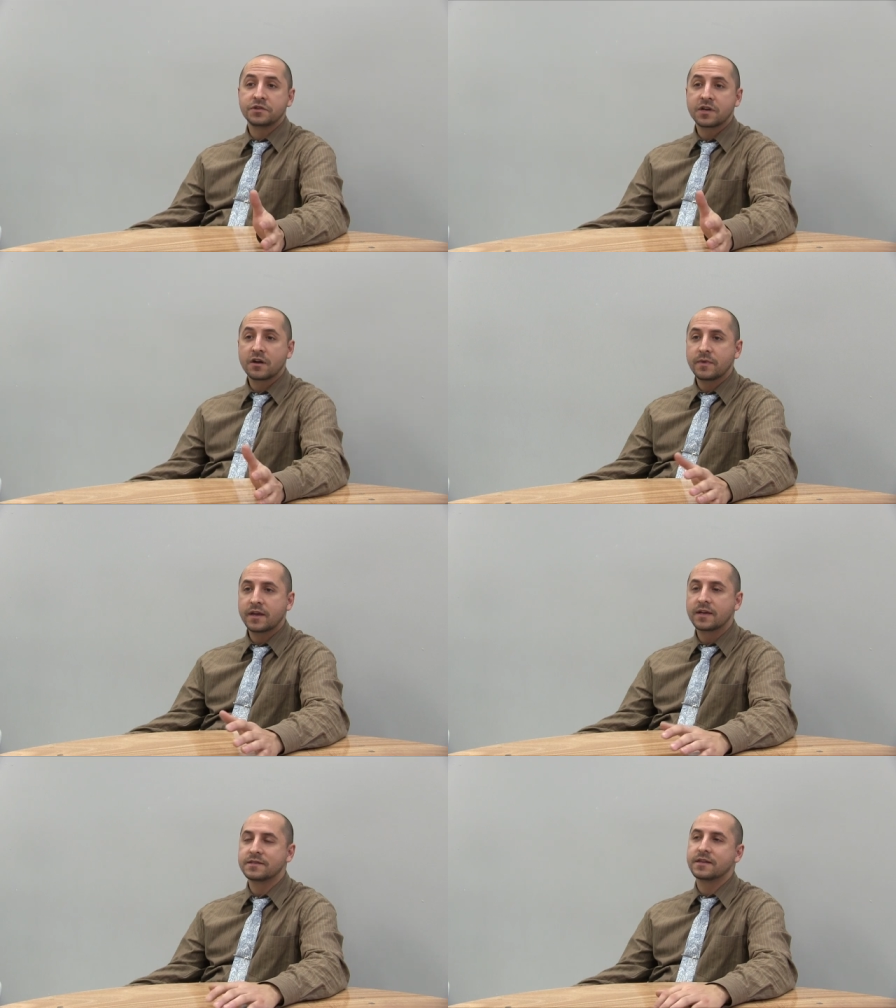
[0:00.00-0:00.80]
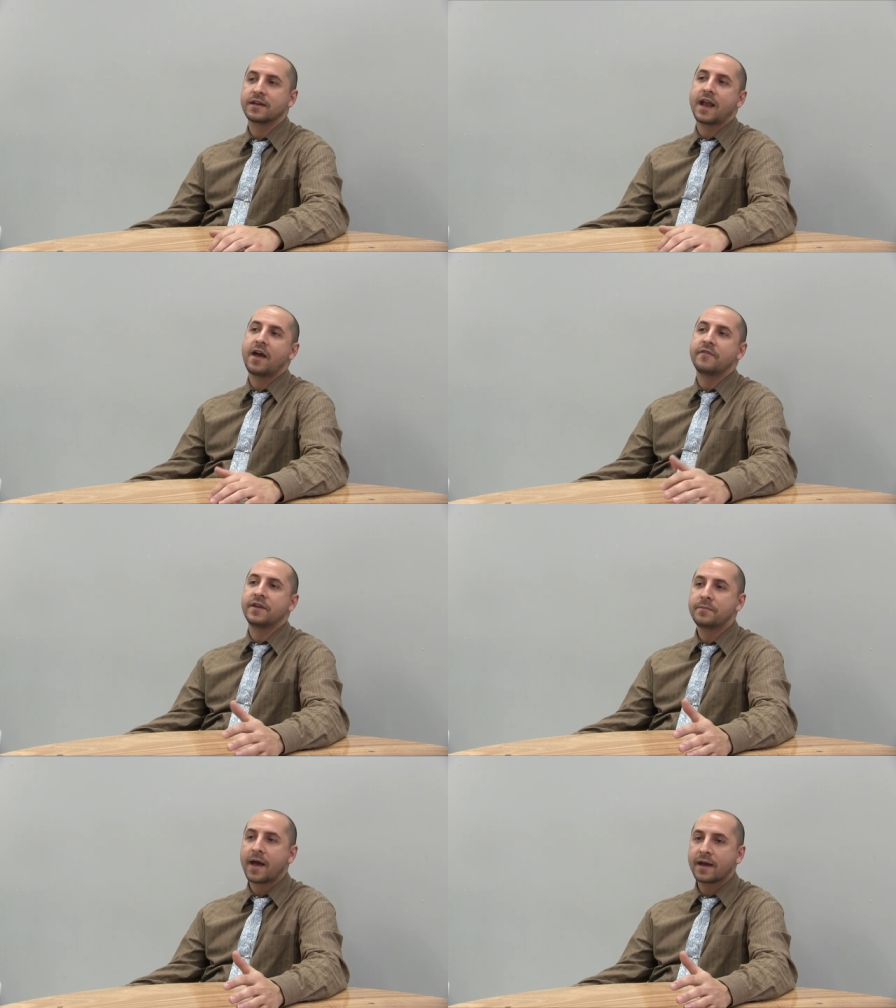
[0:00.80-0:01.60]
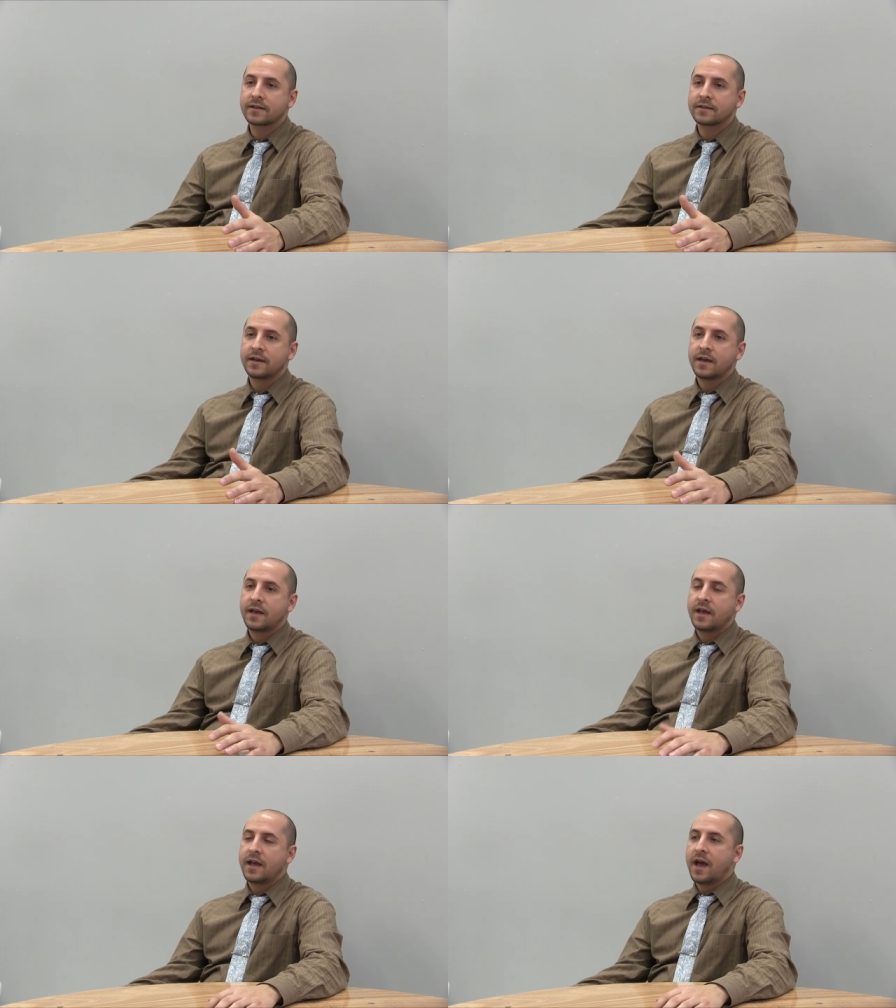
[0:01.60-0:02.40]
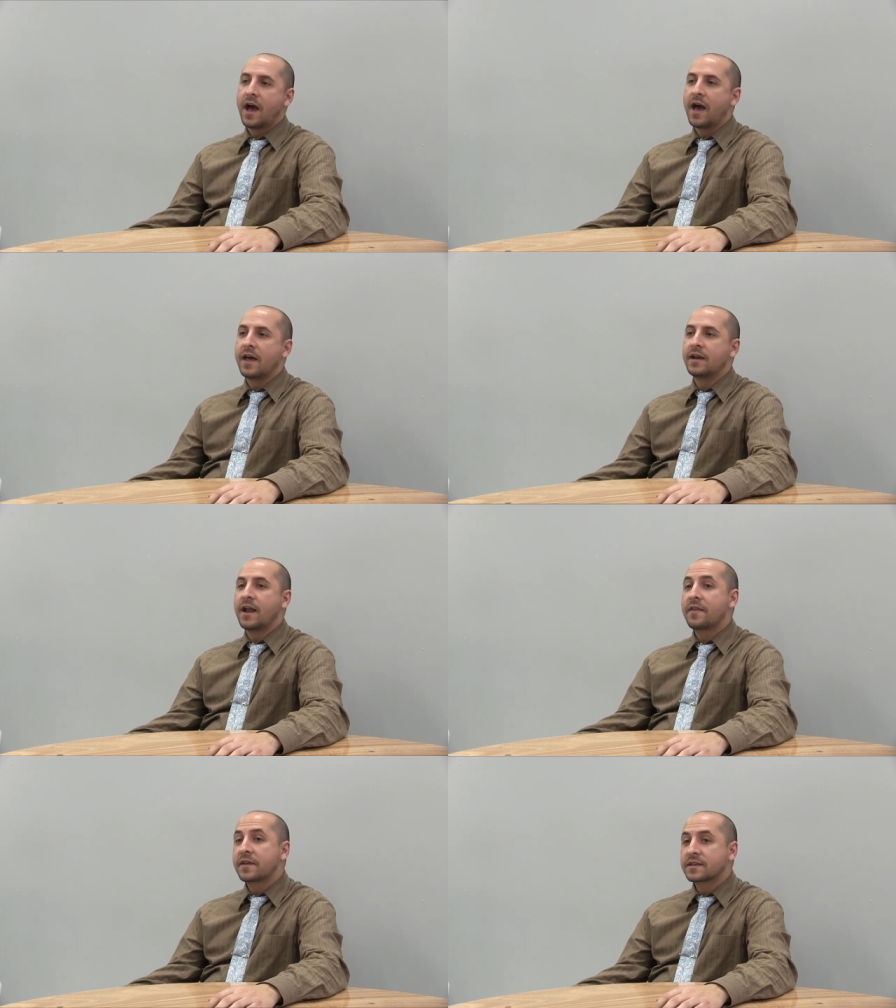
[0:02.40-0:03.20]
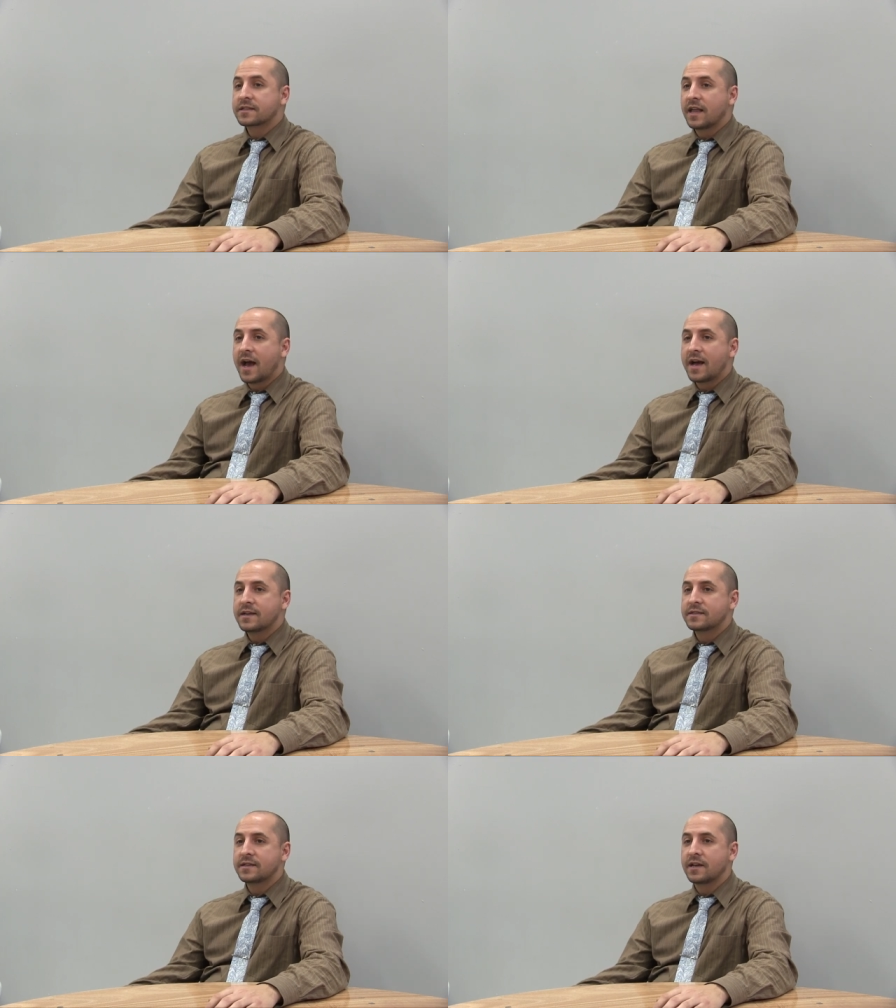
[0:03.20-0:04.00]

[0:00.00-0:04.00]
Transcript: you share because it could have an impact uh, in an ethics class.